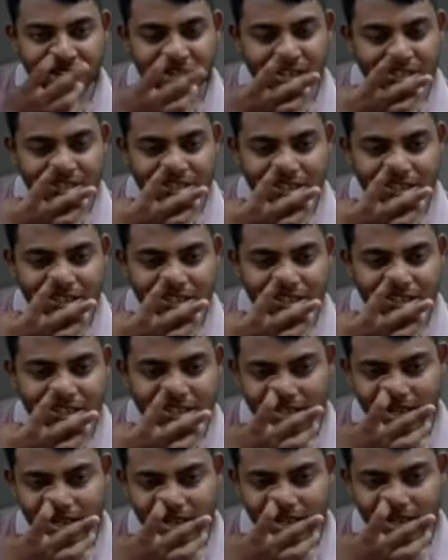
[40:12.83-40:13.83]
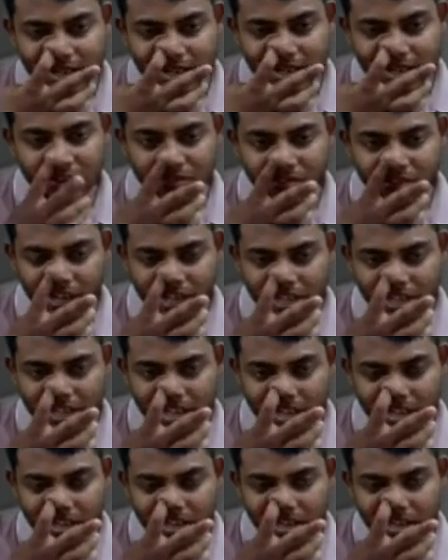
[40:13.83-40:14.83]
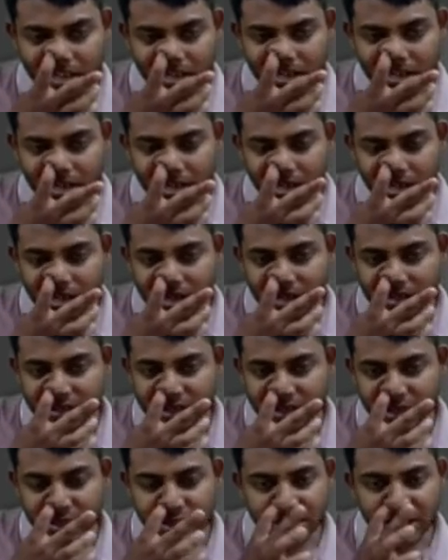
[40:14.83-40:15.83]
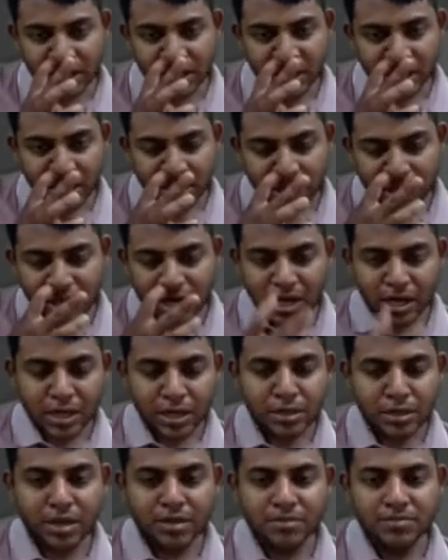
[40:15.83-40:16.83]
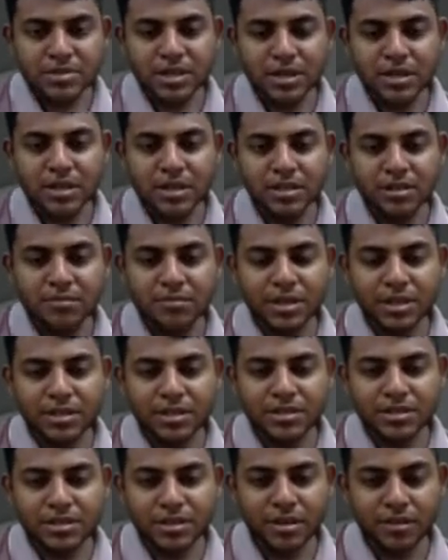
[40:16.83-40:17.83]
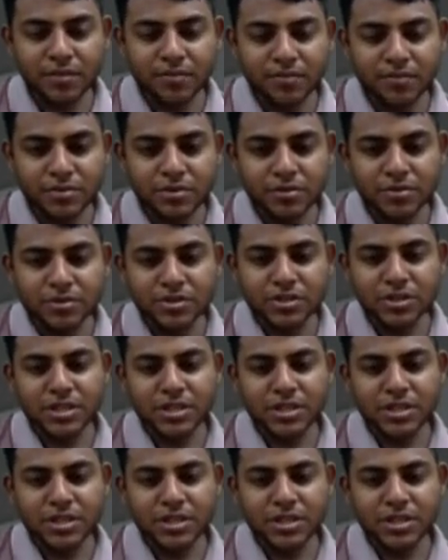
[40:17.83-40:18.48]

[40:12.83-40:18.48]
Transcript: Societies Registration Act of 1860, and it comes under the Ministry of